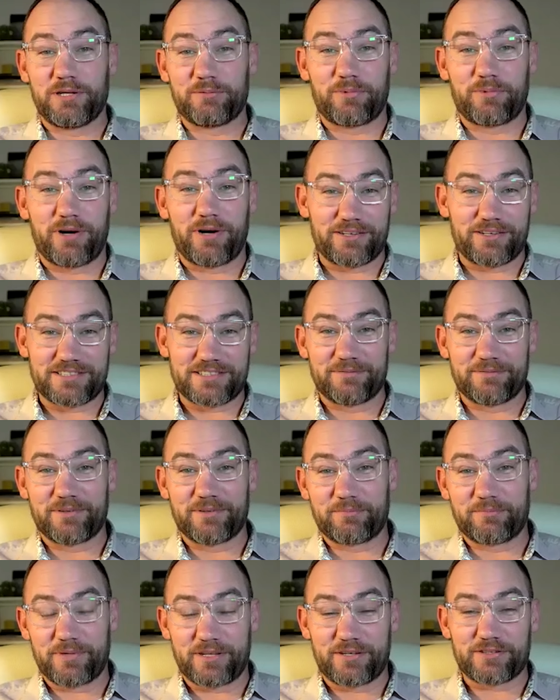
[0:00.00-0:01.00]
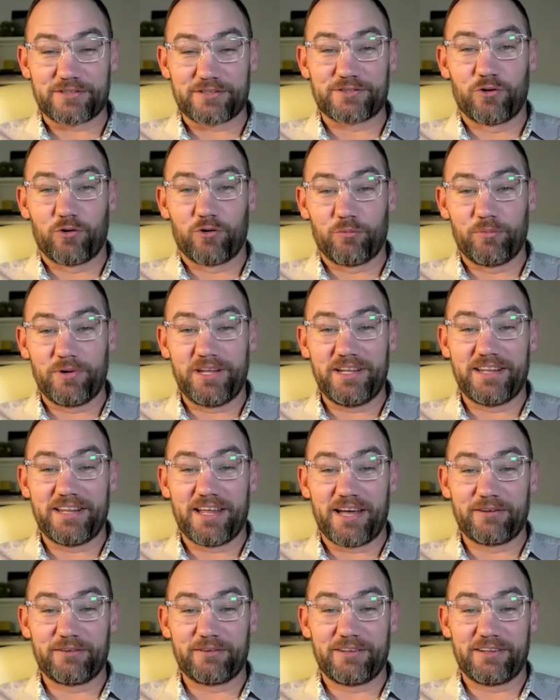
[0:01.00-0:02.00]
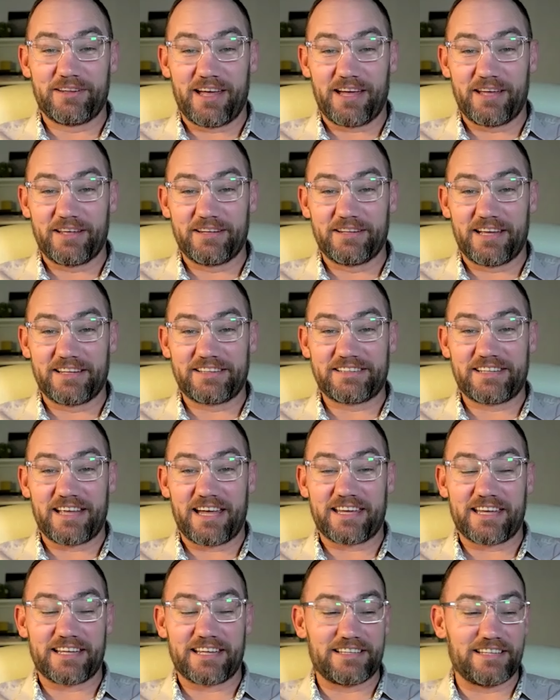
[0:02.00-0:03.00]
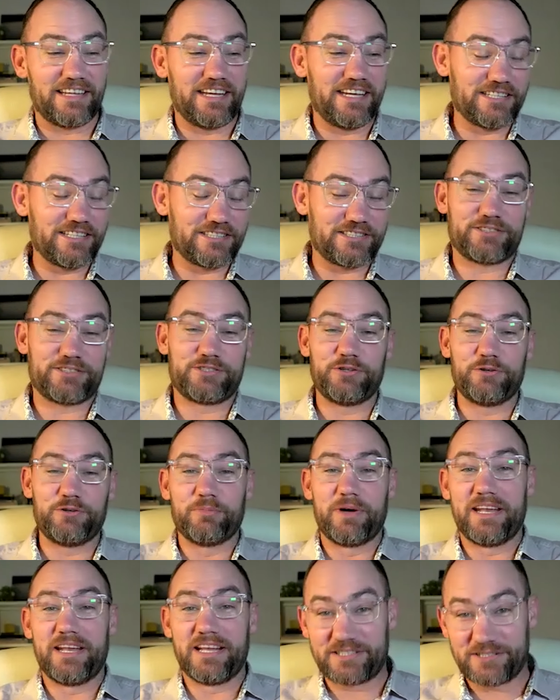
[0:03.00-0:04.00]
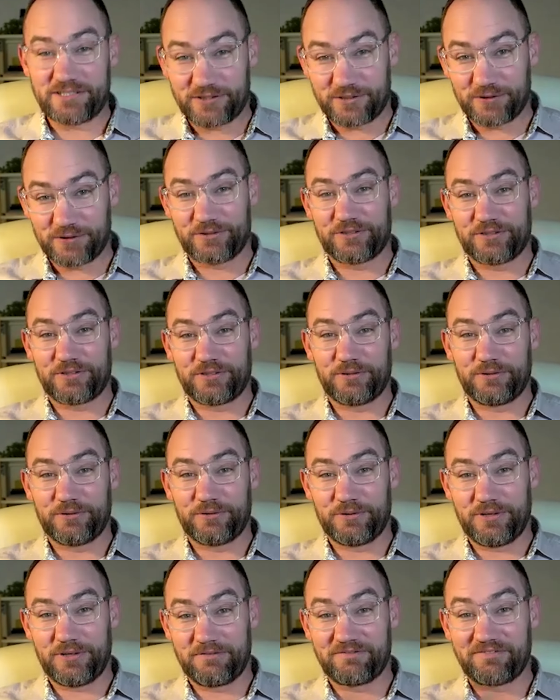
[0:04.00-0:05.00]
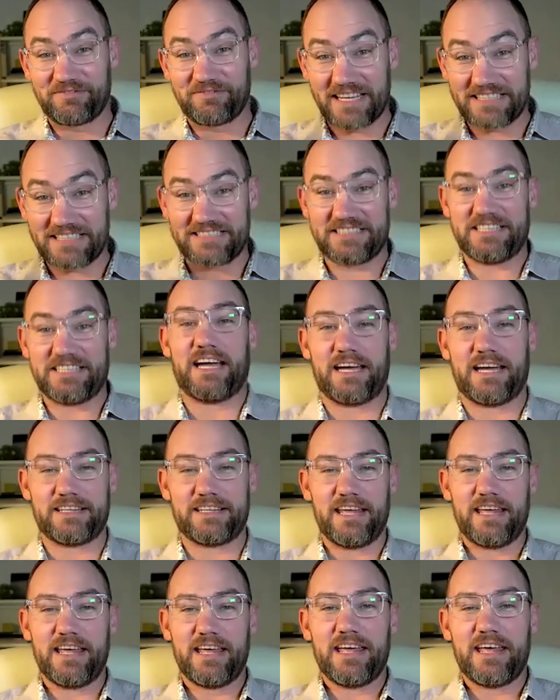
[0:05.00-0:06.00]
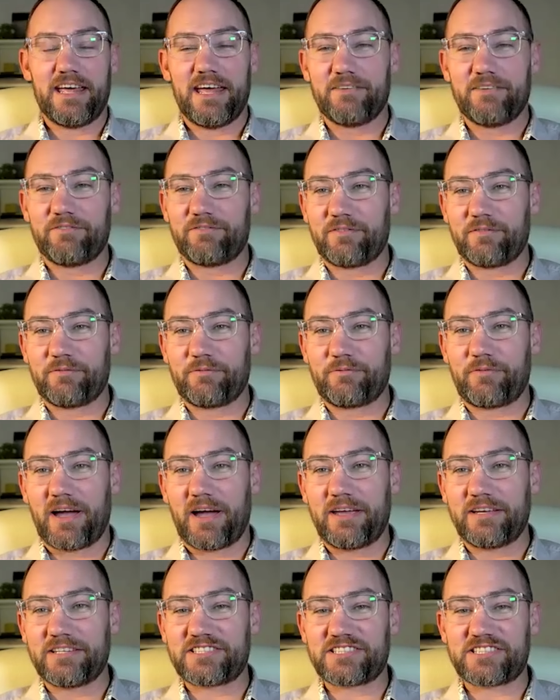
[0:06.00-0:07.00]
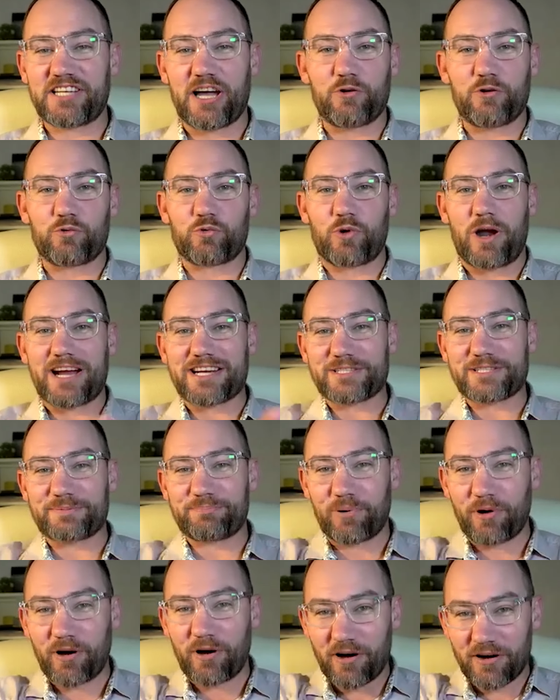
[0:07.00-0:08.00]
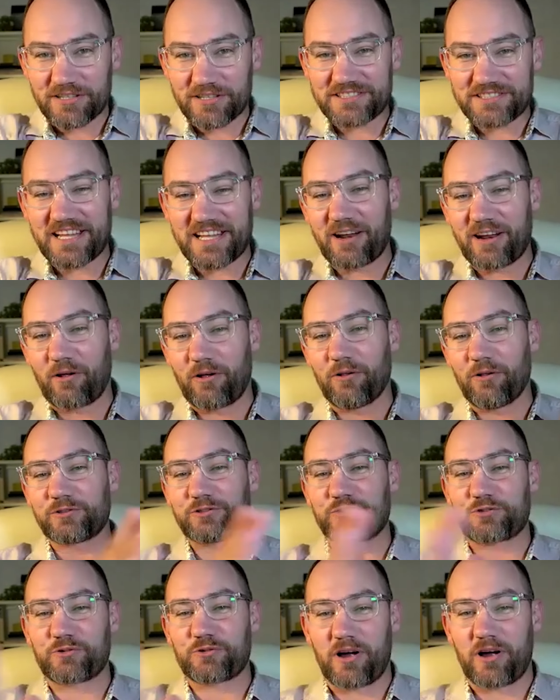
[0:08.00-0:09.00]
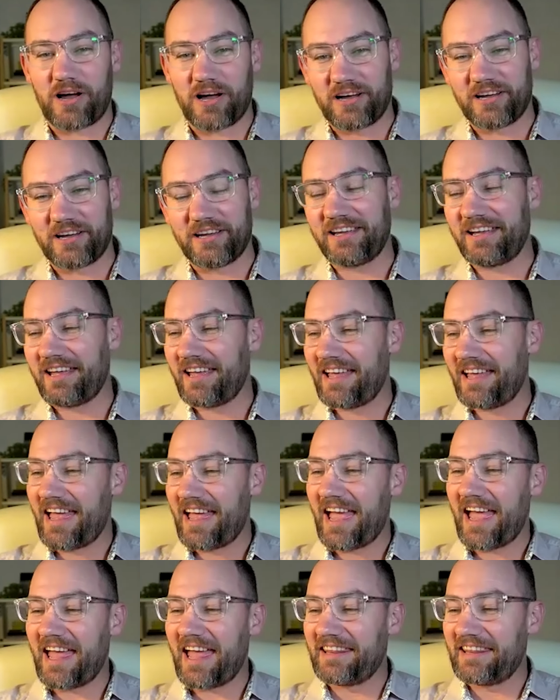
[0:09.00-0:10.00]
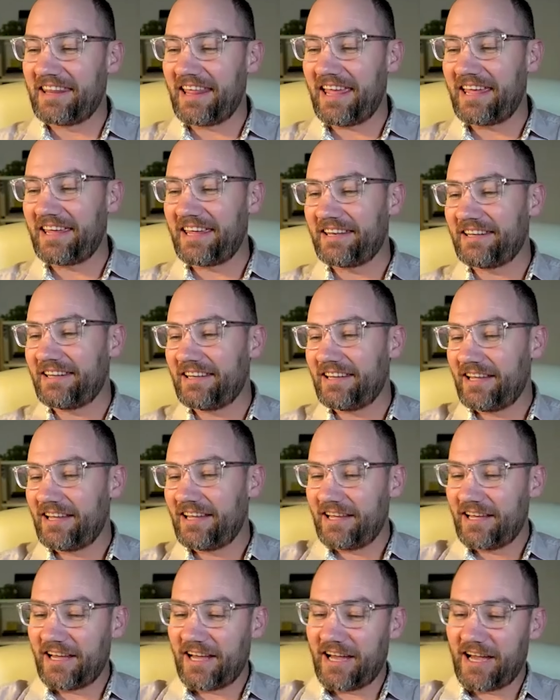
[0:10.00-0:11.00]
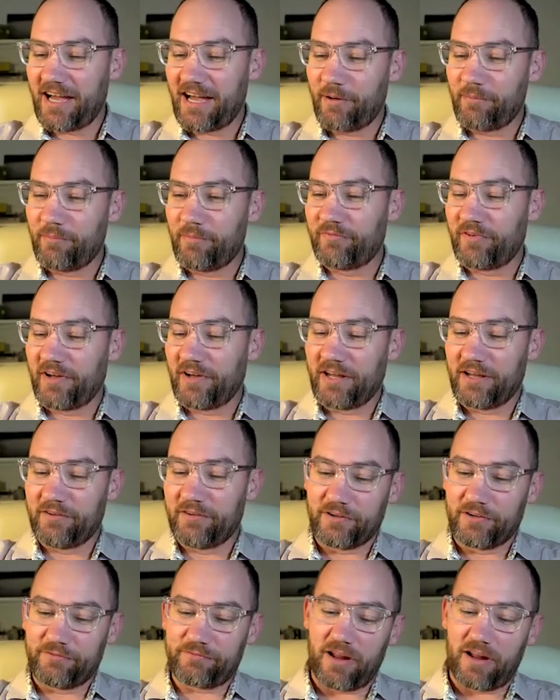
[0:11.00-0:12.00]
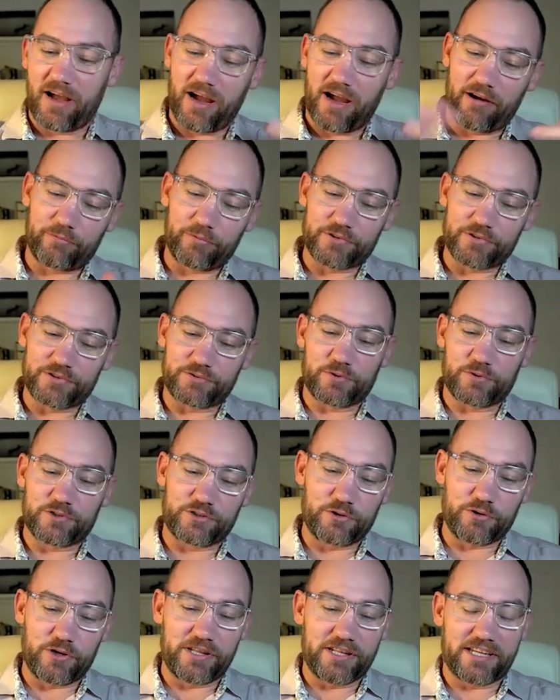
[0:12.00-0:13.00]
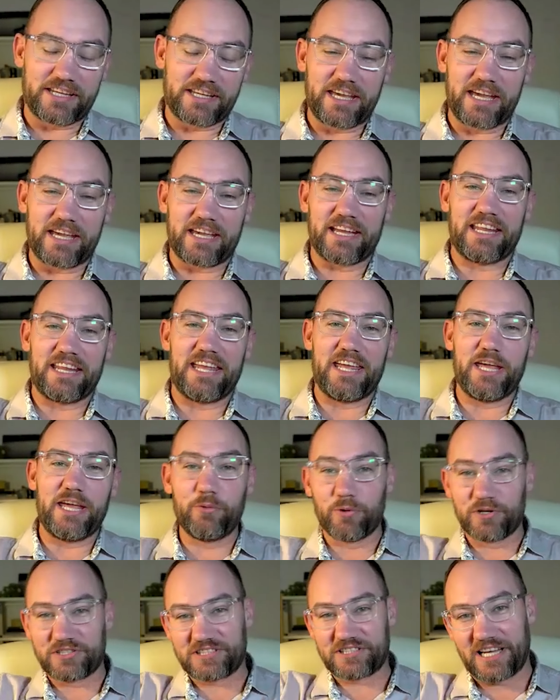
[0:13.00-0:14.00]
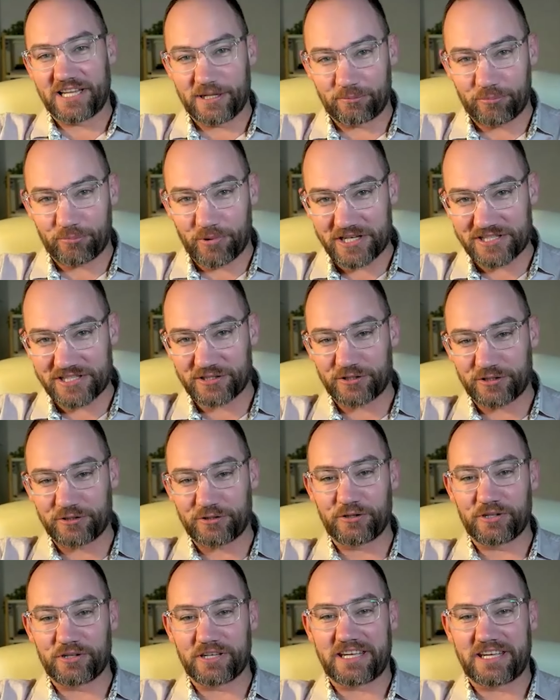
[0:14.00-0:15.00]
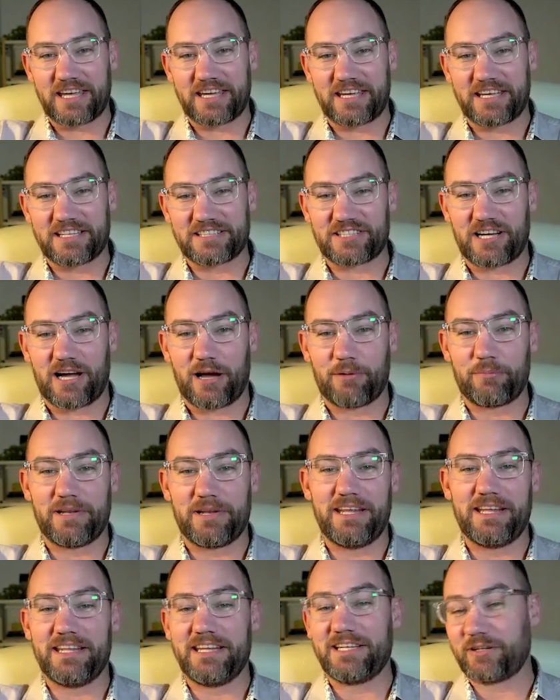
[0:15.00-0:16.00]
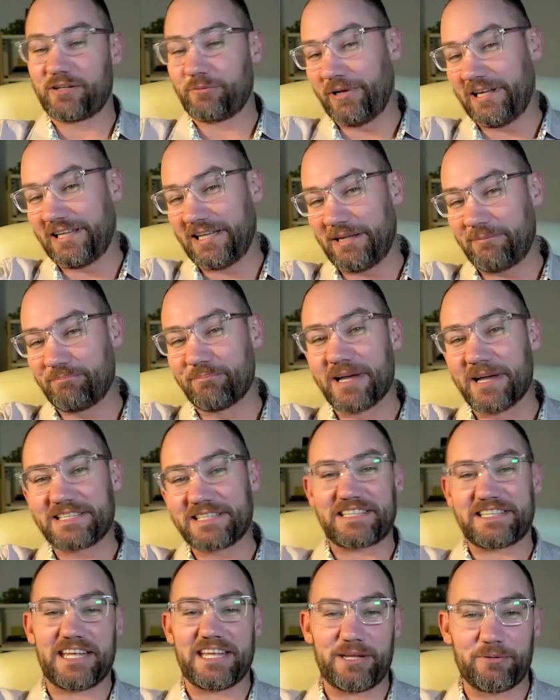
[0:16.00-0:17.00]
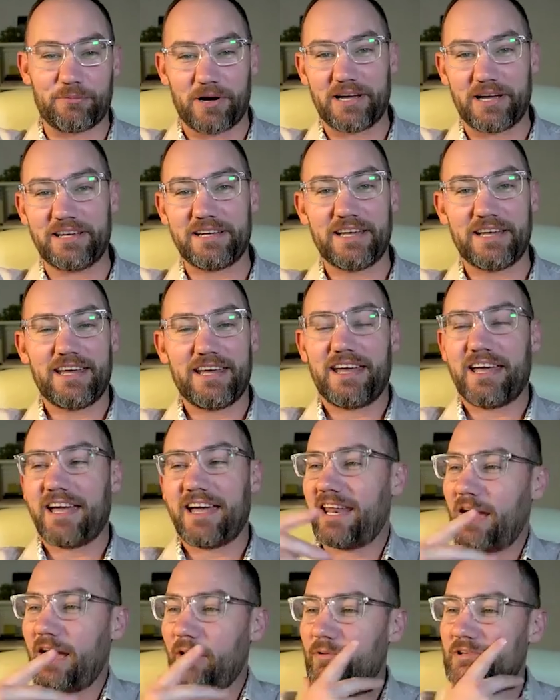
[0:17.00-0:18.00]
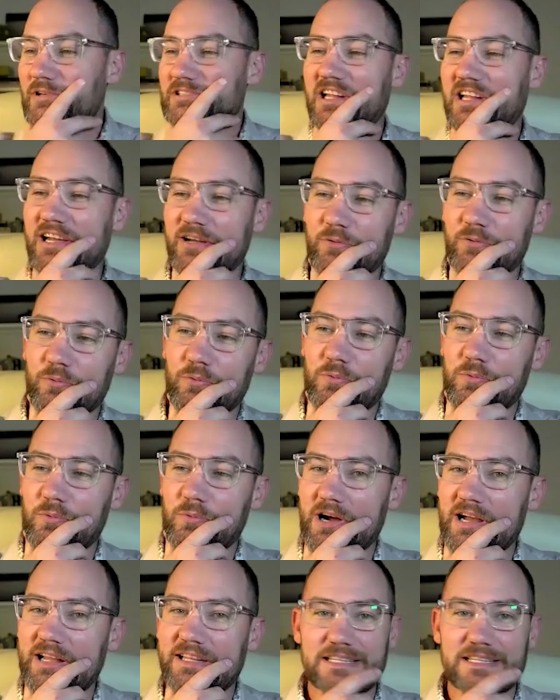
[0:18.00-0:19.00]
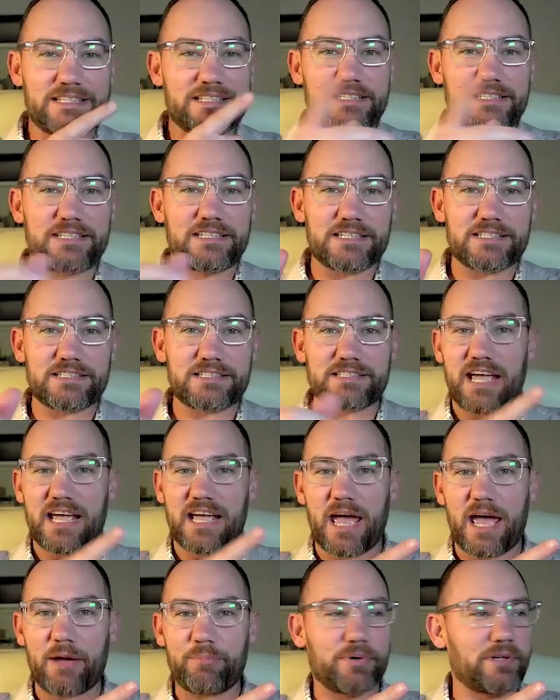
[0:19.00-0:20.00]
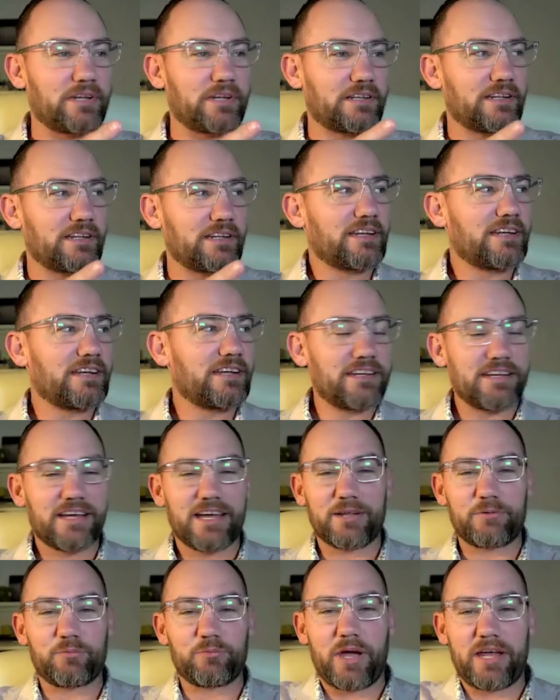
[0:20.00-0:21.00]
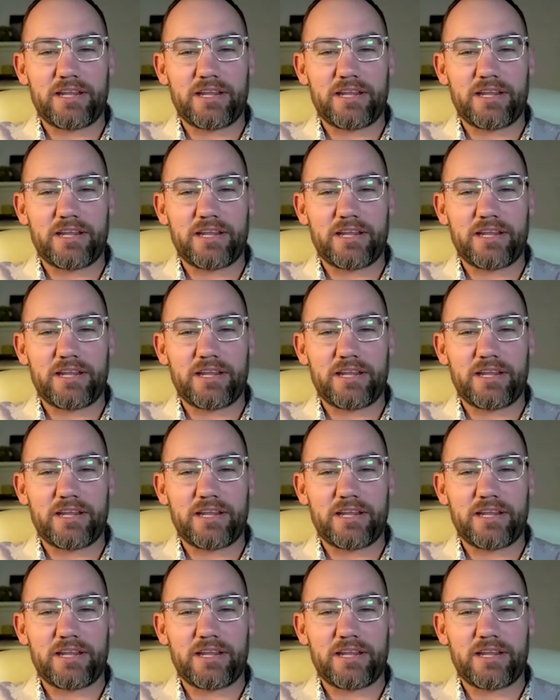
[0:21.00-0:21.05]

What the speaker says: break or something because normally they take at least 2 minutes to investigate. They so rushed past that whole try, and then the flyer was doing the kick, and he was under pressure to do the kick in time, and he completely missed anyway. And I was like, what just happened? It went